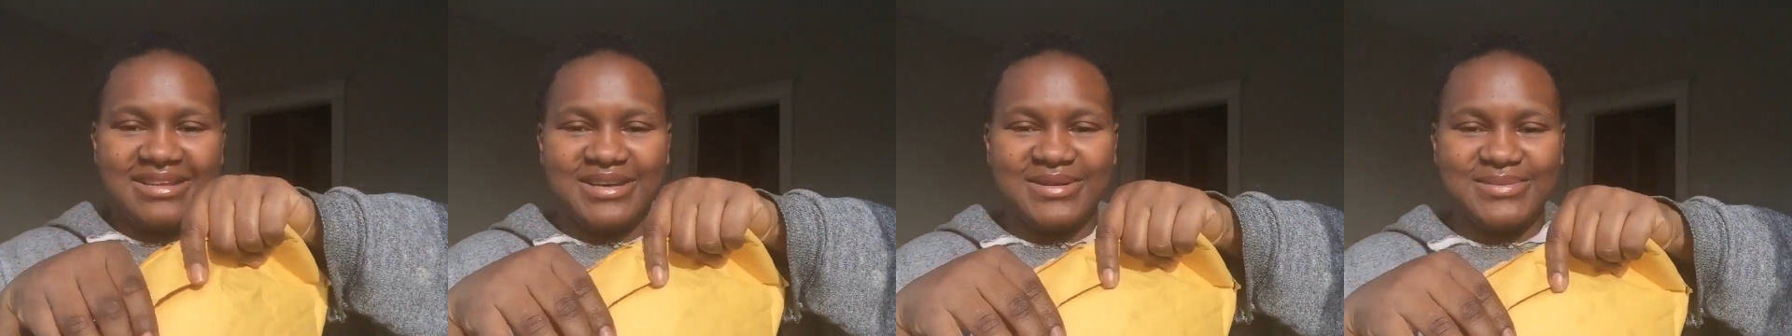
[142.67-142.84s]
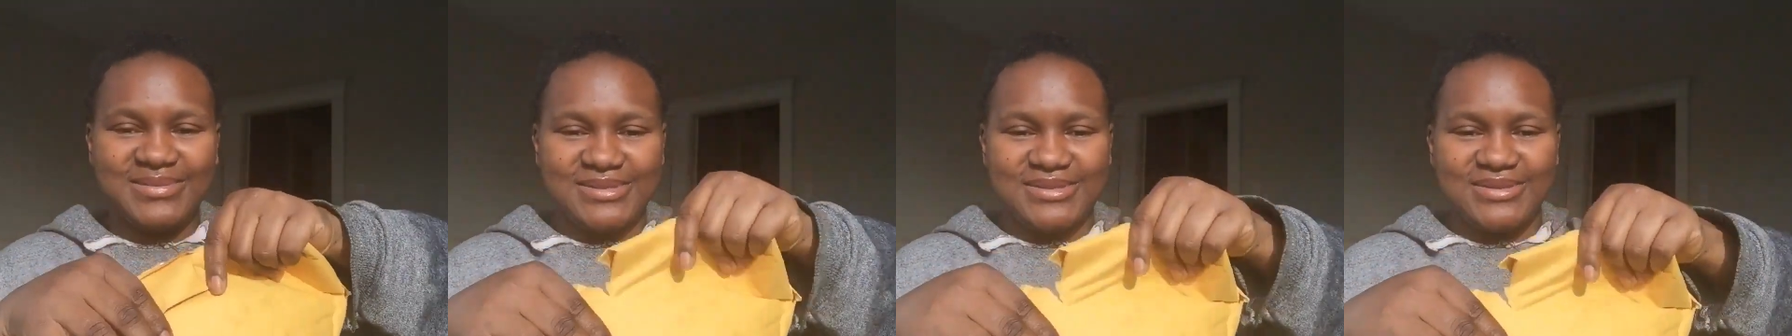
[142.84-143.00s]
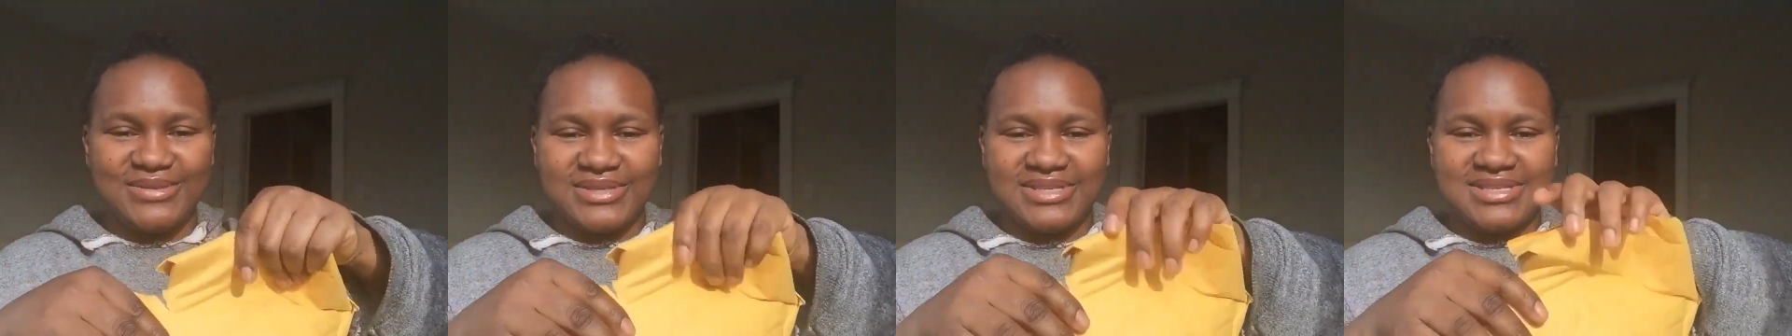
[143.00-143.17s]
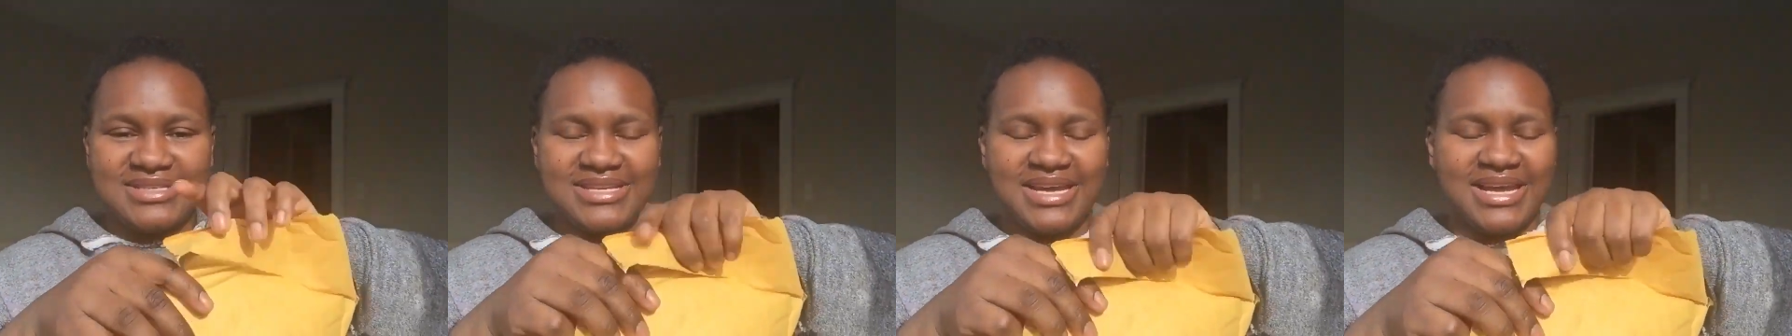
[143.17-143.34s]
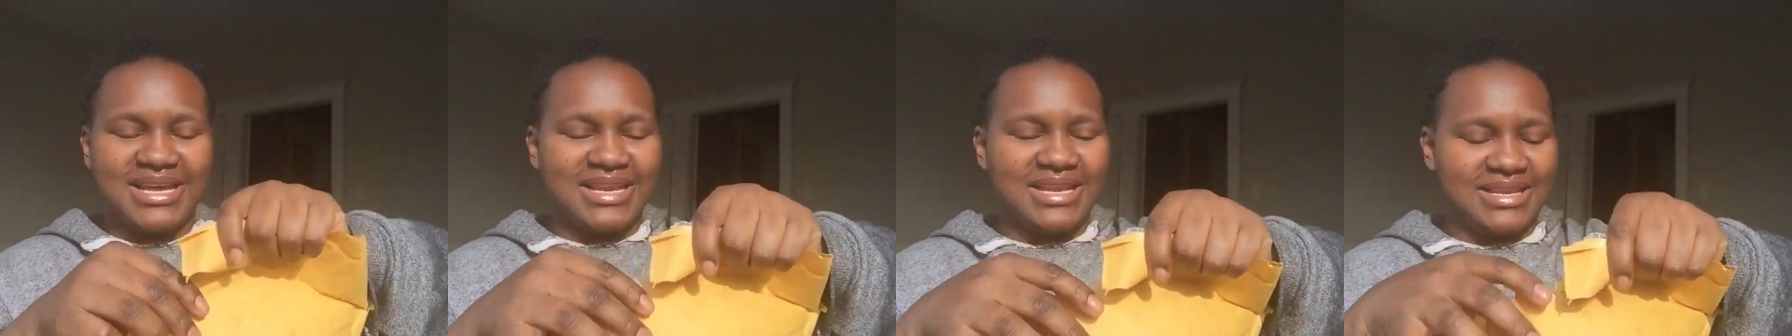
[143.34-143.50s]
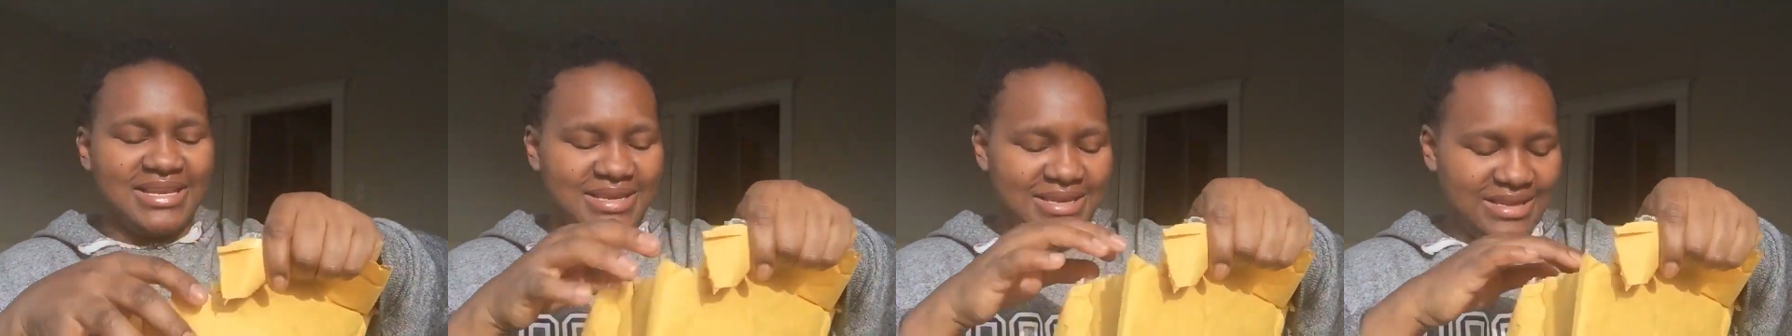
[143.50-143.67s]
I'm so
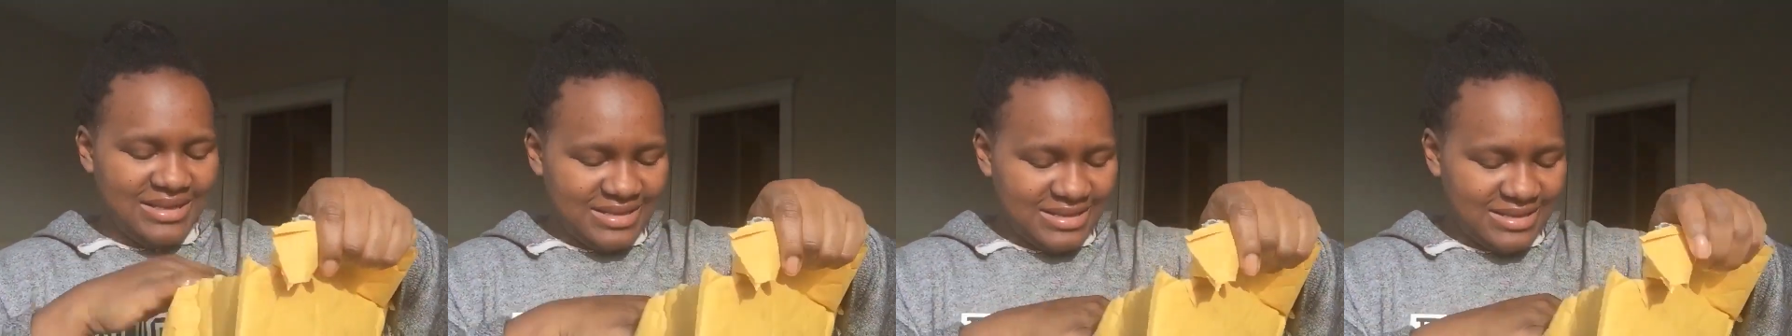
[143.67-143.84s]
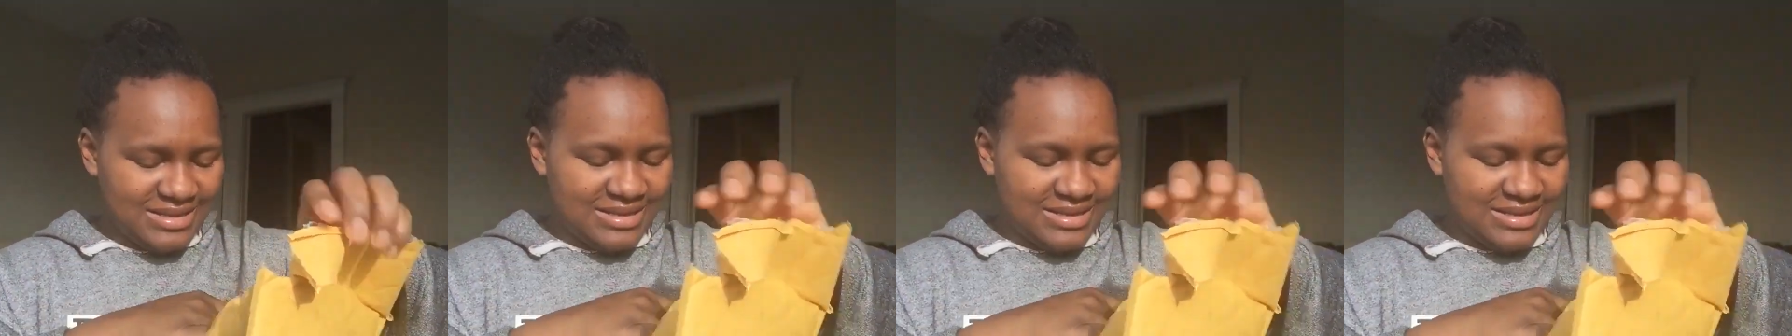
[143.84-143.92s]
excited.